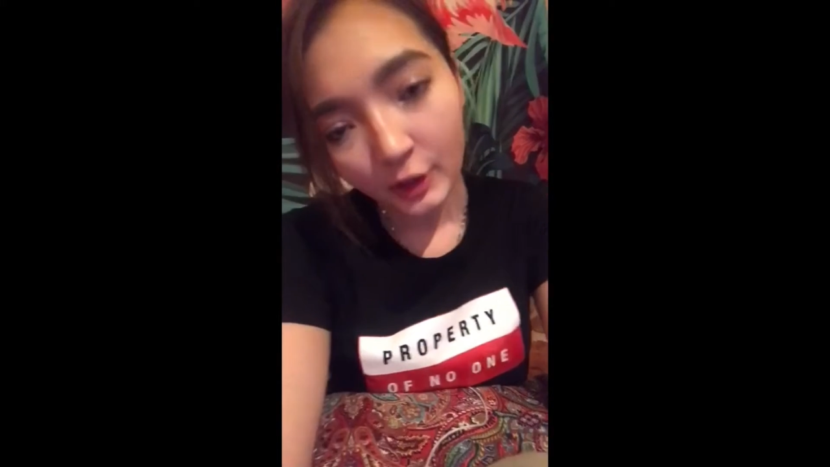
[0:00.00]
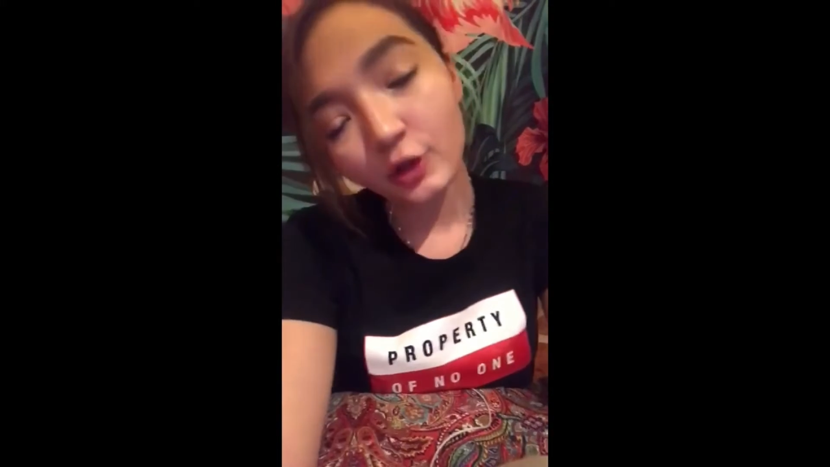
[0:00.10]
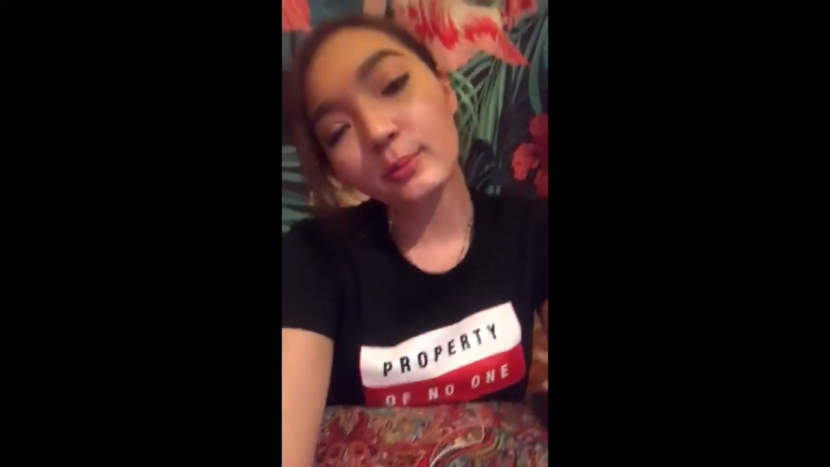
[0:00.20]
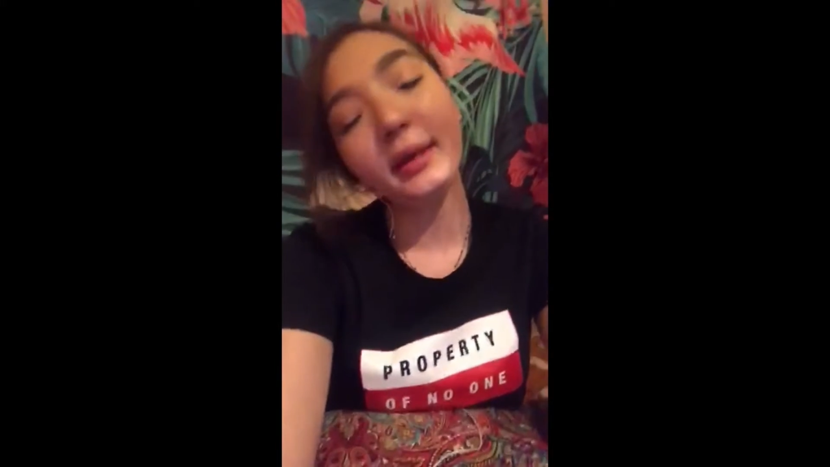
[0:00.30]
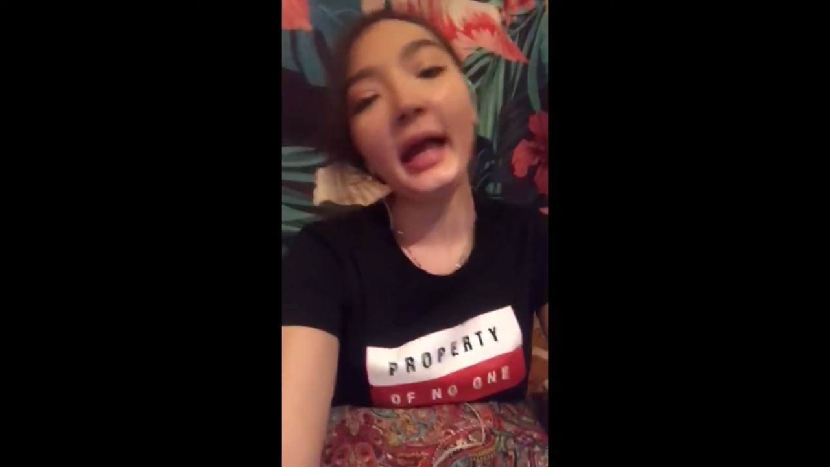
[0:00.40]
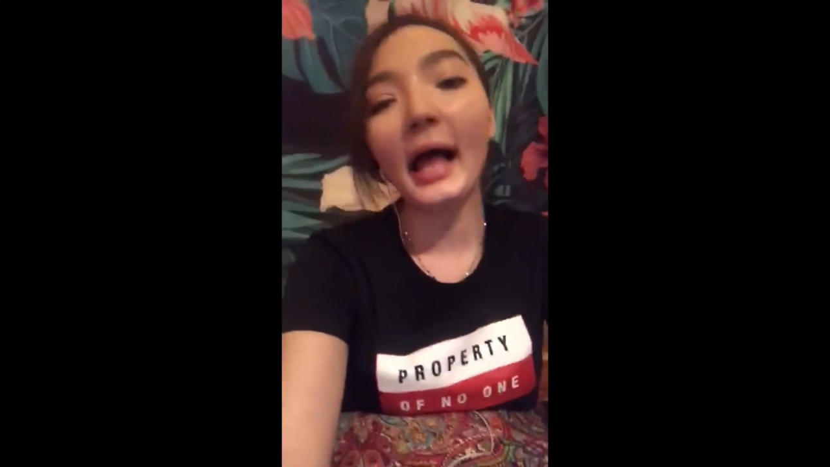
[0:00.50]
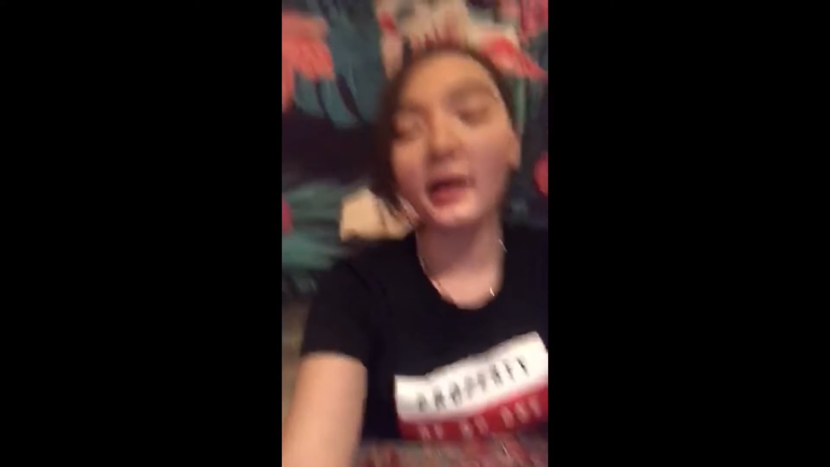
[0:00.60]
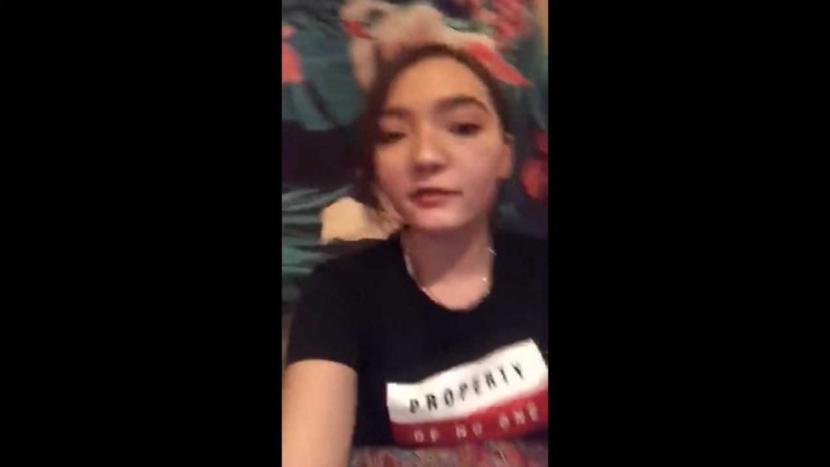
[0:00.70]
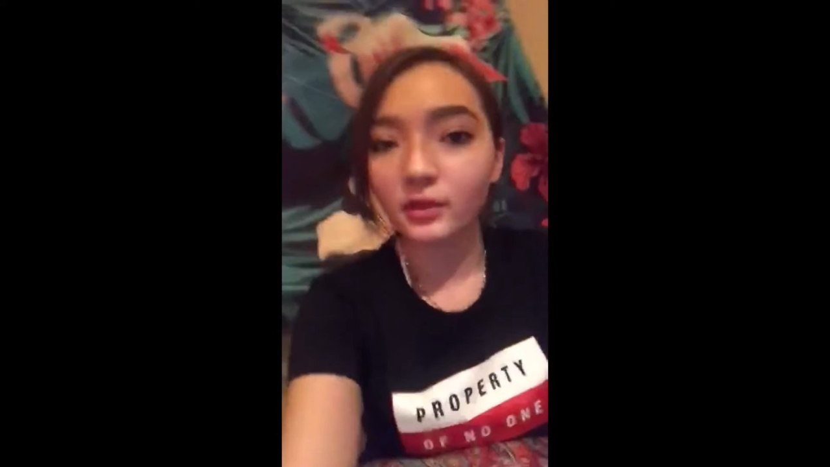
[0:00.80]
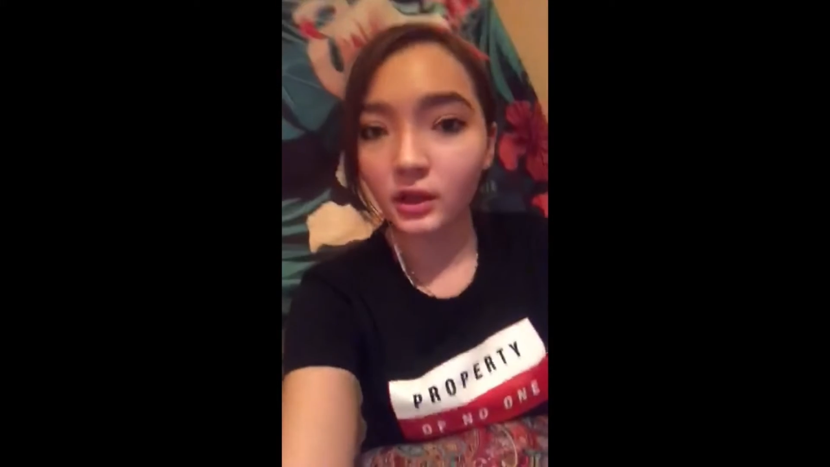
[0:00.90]
You may
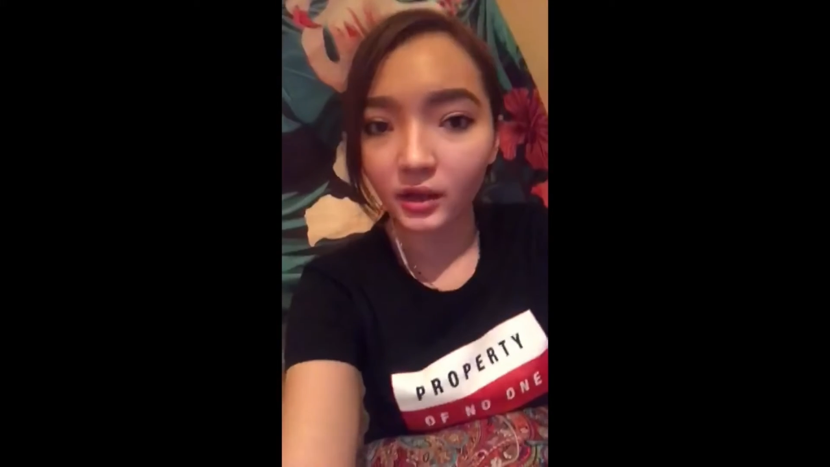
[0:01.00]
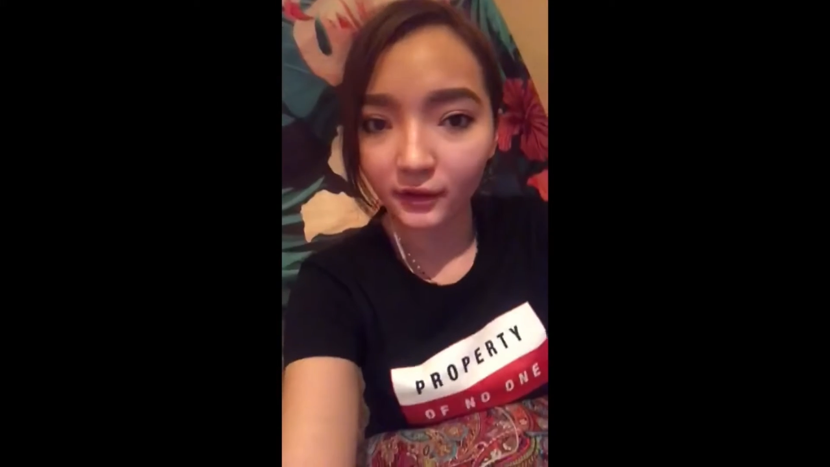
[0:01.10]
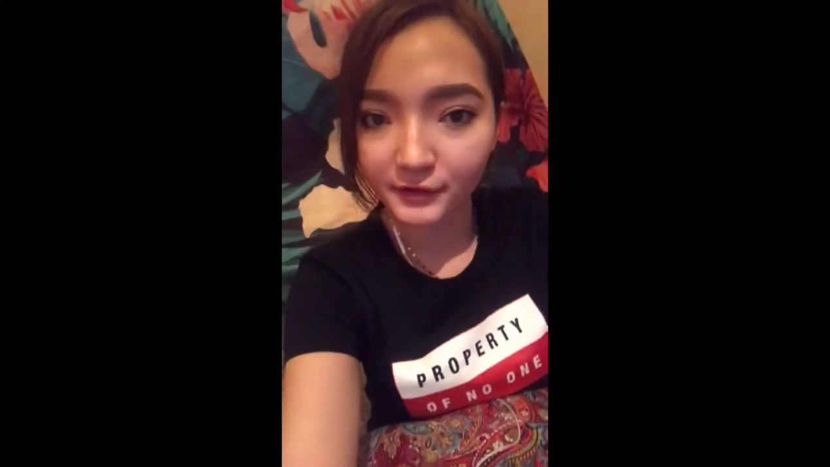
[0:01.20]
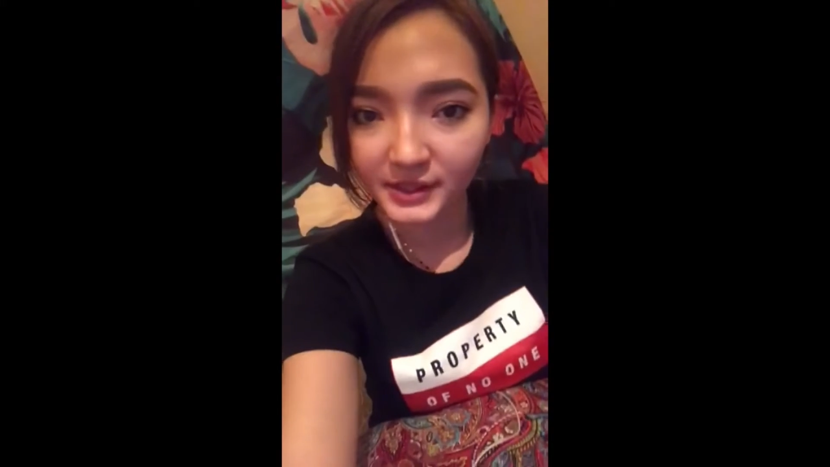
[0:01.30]
have a lot of